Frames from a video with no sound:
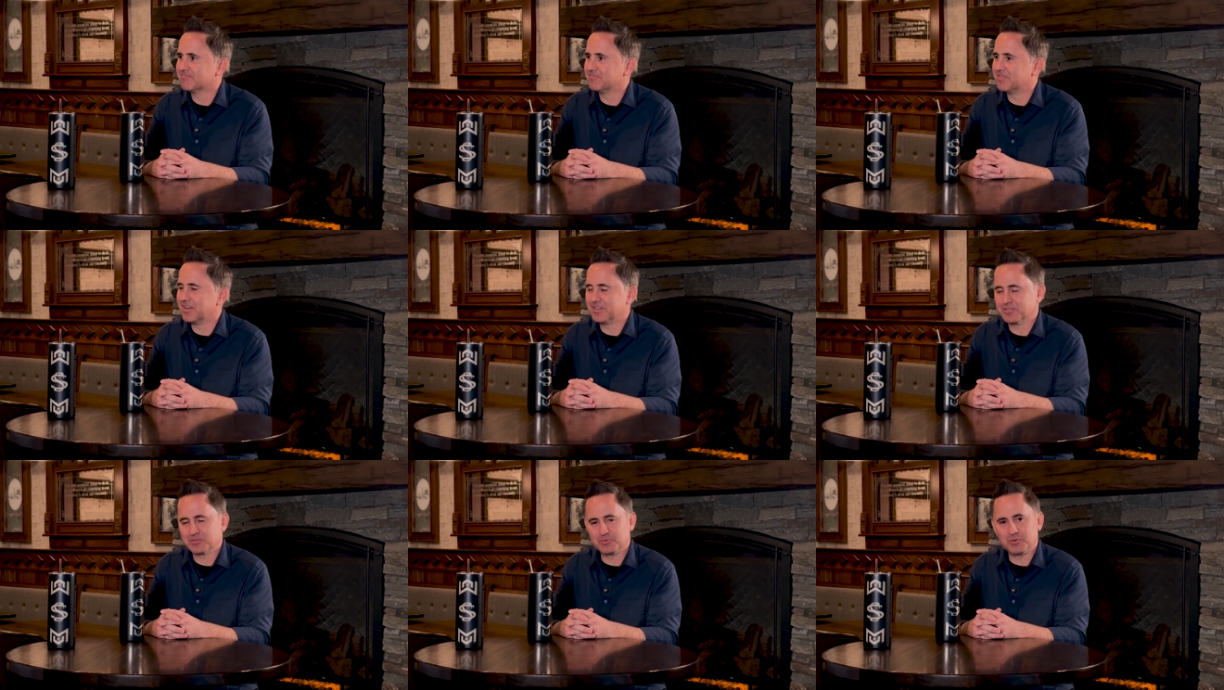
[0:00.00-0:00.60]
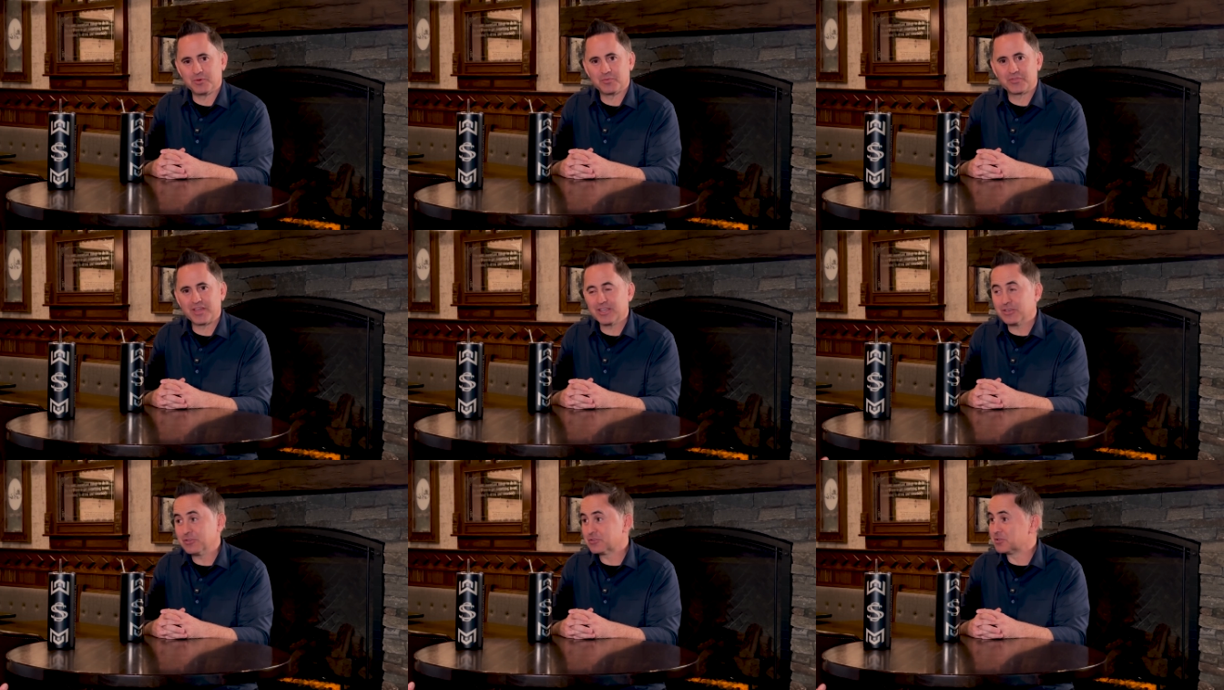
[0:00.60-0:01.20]
Nice. Cool.
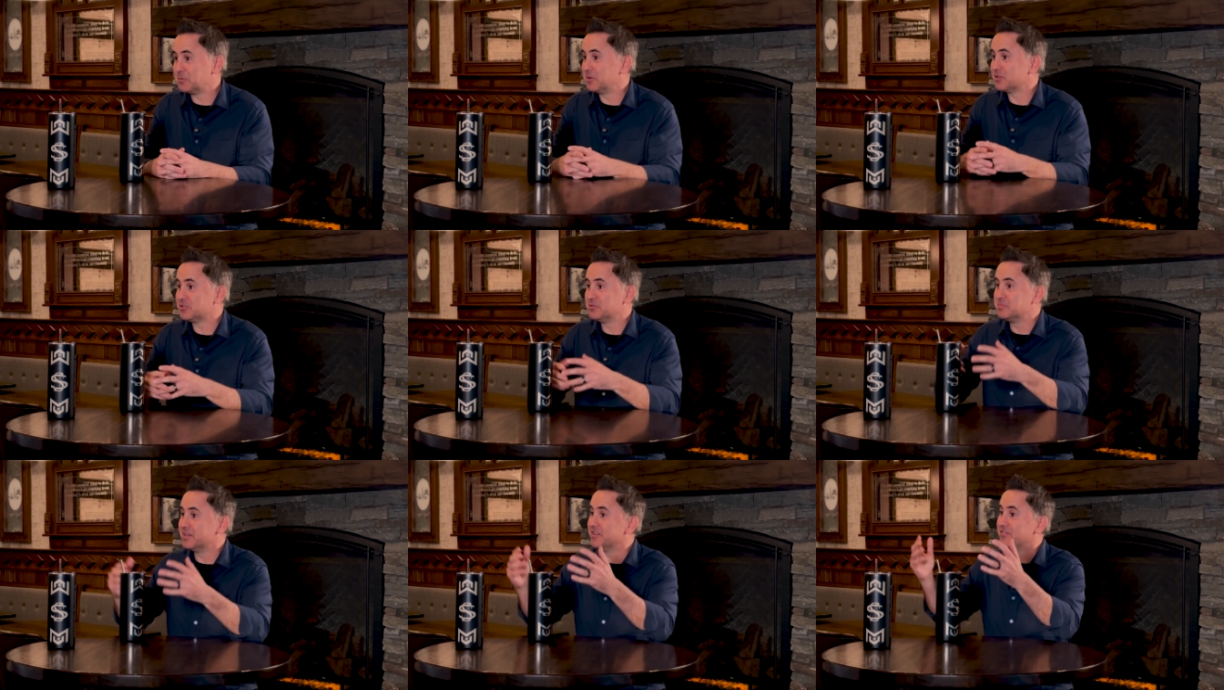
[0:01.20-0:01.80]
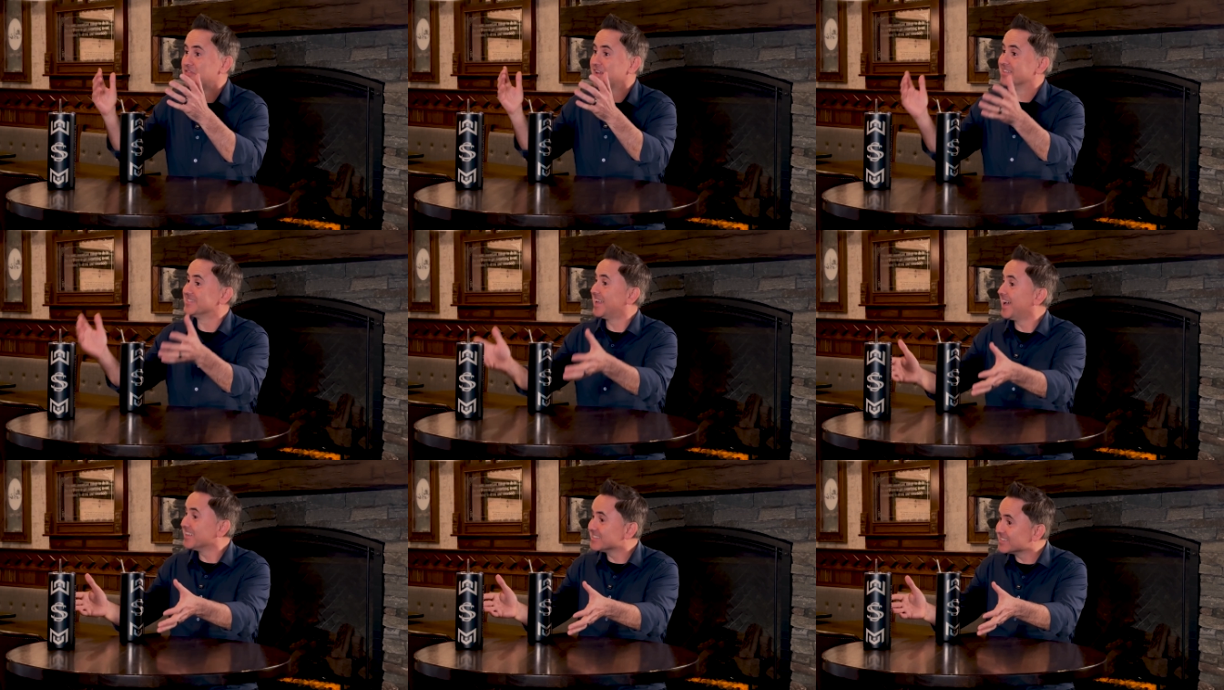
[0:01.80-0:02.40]
Thank you so much. You've been a
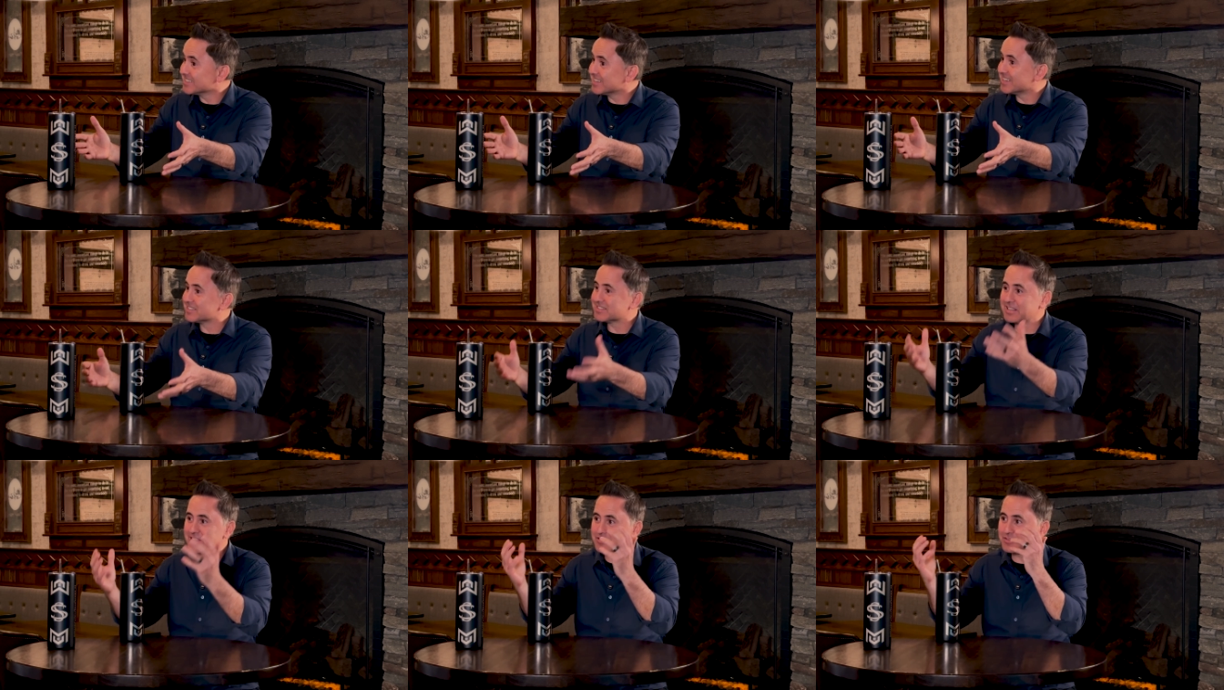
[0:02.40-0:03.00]
fantastic guest. Thanks for